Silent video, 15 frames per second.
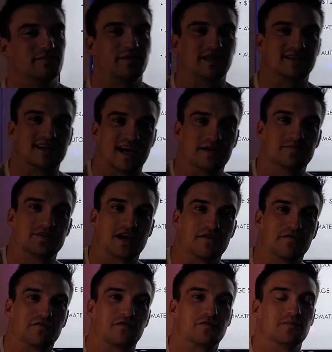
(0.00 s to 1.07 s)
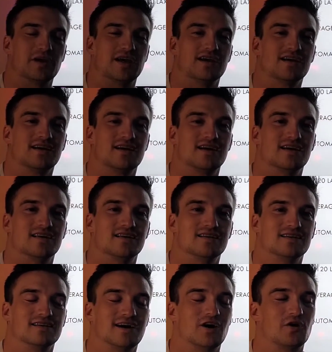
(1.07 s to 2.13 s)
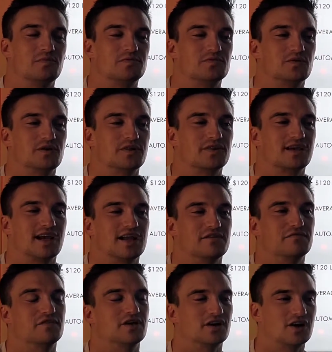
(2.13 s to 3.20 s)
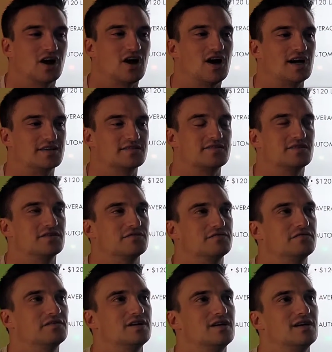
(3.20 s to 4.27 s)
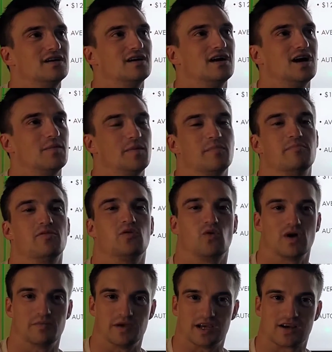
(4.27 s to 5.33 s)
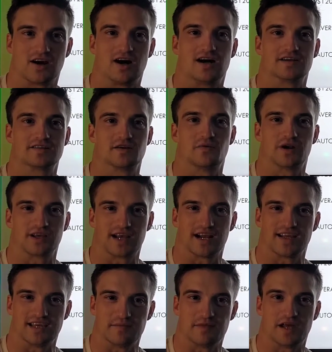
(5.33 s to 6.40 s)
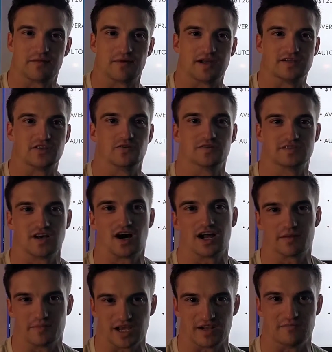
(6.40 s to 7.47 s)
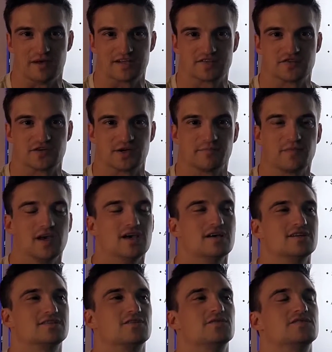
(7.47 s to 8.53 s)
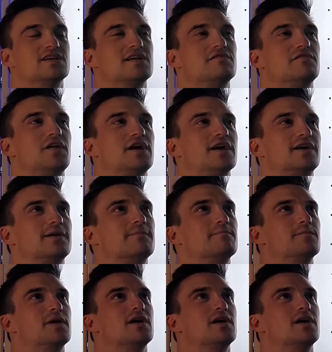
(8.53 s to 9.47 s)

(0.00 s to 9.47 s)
been a big time saver for me and helped with kind of the cost of employment costs, I want to kind of keep that in mind too, is the automated messaging. So instead of like